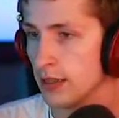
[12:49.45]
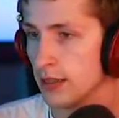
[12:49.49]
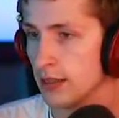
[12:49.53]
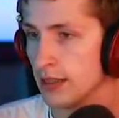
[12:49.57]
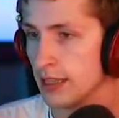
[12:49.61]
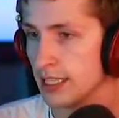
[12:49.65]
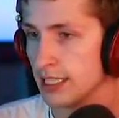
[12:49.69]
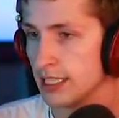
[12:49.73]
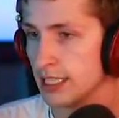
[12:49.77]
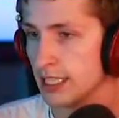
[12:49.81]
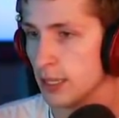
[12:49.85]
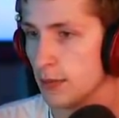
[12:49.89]

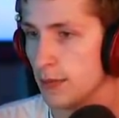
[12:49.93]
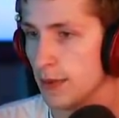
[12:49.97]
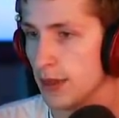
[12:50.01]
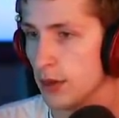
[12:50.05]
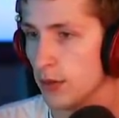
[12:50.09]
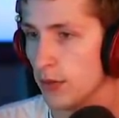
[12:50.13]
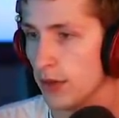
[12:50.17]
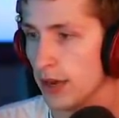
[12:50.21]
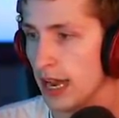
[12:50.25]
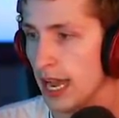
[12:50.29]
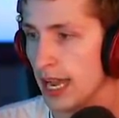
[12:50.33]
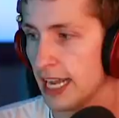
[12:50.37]
This is the big
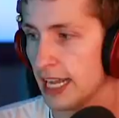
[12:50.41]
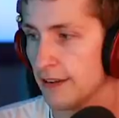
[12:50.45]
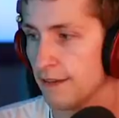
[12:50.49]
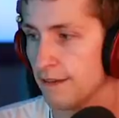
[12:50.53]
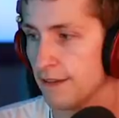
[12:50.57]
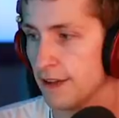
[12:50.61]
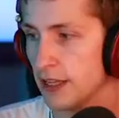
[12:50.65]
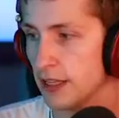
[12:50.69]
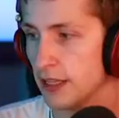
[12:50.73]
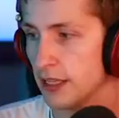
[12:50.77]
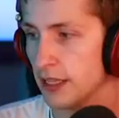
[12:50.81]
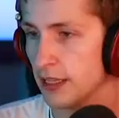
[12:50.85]
one. I can
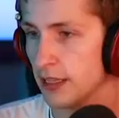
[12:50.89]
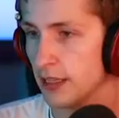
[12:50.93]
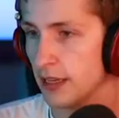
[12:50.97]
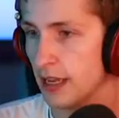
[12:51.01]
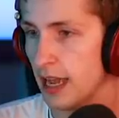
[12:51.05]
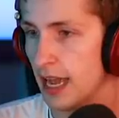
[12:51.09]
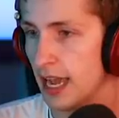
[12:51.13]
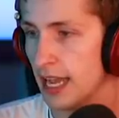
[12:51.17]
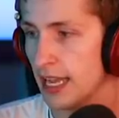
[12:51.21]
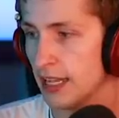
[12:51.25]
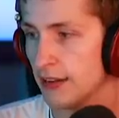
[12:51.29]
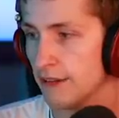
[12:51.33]
feel it.
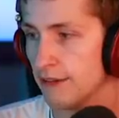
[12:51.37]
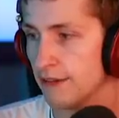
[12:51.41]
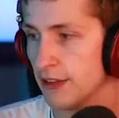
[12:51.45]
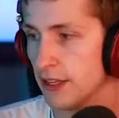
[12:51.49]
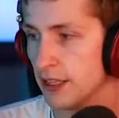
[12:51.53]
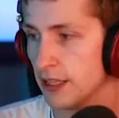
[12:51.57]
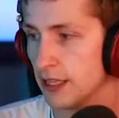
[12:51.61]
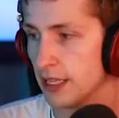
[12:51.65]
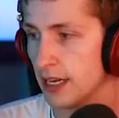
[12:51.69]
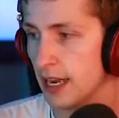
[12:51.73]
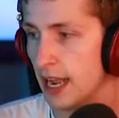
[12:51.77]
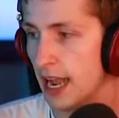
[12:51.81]
I can
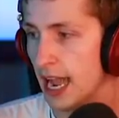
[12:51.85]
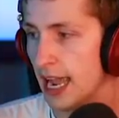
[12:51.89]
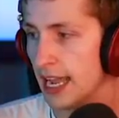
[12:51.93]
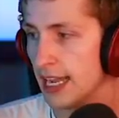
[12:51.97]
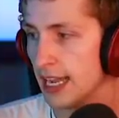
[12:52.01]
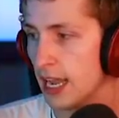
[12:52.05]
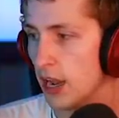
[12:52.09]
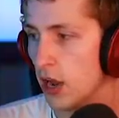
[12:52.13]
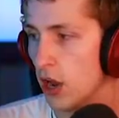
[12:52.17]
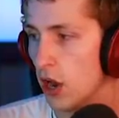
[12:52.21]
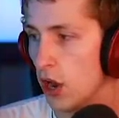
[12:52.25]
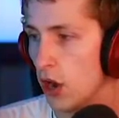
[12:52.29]
feel it.
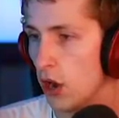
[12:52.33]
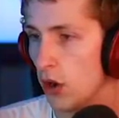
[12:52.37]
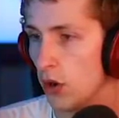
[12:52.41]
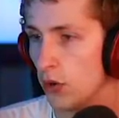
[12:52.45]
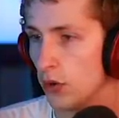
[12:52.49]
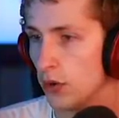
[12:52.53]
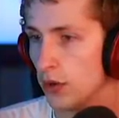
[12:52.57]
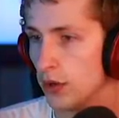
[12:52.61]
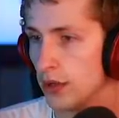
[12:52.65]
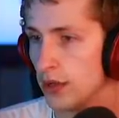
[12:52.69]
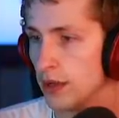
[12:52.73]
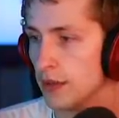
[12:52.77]
I
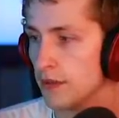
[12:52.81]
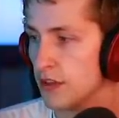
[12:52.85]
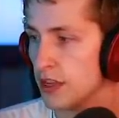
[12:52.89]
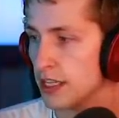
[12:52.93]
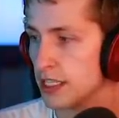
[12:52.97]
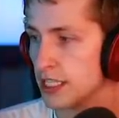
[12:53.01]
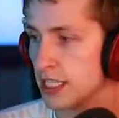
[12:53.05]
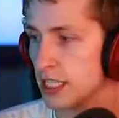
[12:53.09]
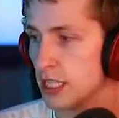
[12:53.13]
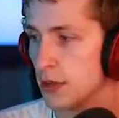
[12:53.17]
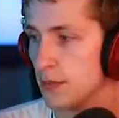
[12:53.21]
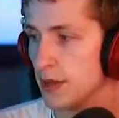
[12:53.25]
oh
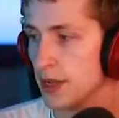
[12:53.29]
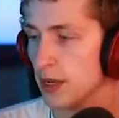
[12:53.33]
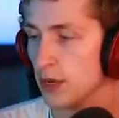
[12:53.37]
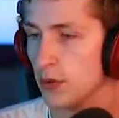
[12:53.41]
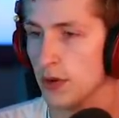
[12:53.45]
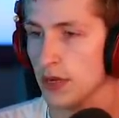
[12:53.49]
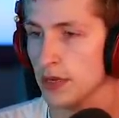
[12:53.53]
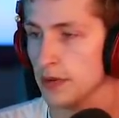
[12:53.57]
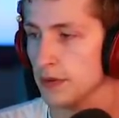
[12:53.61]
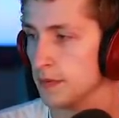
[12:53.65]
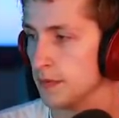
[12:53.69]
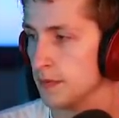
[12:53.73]
this is the big
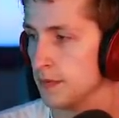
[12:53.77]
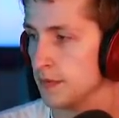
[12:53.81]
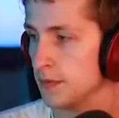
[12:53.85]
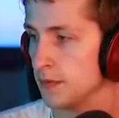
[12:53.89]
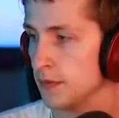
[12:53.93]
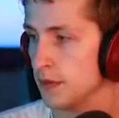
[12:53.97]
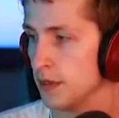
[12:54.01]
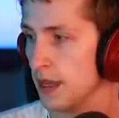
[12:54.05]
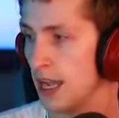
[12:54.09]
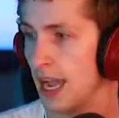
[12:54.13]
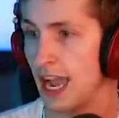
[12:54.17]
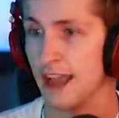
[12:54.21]
one.
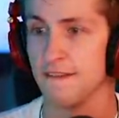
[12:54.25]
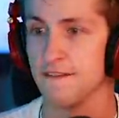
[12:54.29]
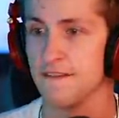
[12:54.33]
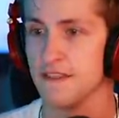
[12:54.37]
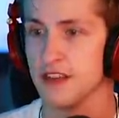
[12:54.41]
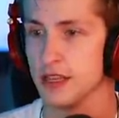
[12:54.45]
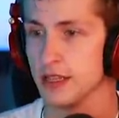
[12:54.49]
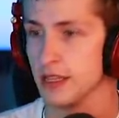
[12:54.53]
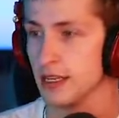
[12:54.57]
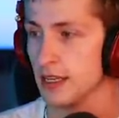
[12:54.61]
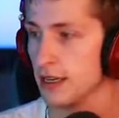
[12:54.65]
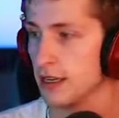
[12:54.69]
I
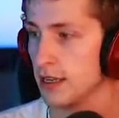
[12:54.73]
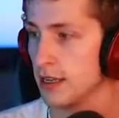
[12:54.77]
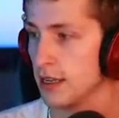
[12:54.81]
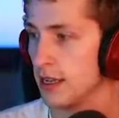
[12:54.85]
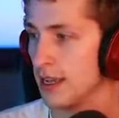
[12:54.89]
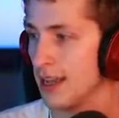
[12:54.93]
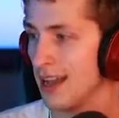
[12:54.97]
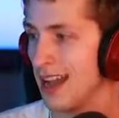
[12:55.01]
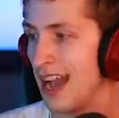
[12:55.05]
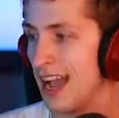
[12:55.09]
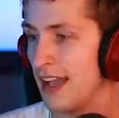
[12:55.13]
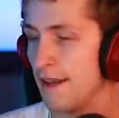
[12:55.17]
feel it.
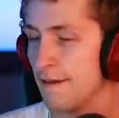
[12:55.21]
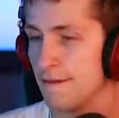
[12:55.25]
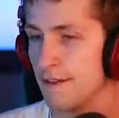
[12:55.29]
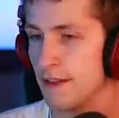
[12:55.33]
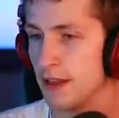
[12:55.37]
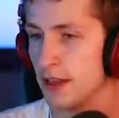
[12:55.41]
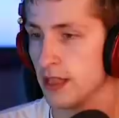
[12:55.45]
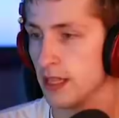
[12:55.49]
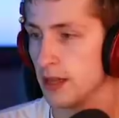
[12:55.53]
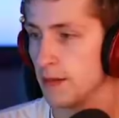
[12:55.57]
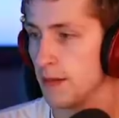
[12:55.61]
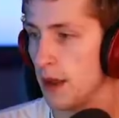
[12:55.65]
I
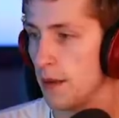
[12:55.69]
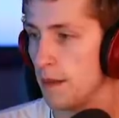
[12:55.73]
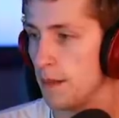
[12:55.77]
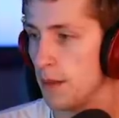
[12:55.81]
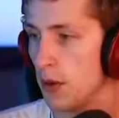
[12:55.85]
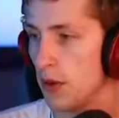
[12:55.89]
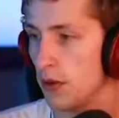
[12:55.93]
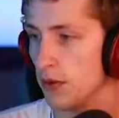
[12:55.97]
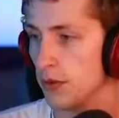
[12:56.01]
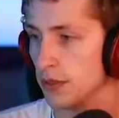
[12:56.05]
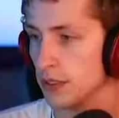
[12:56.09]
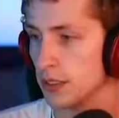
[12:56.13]
feel it in my
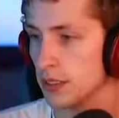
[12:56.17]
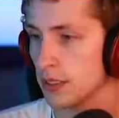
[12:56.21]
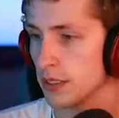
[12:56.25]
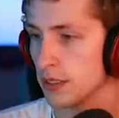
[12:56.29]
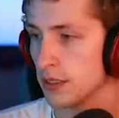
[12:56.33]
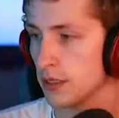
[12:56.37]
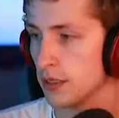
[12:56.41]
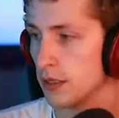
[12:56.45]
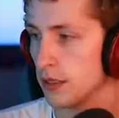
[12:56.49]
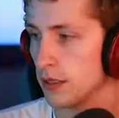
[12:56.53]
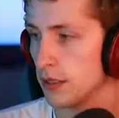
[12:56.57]
bones.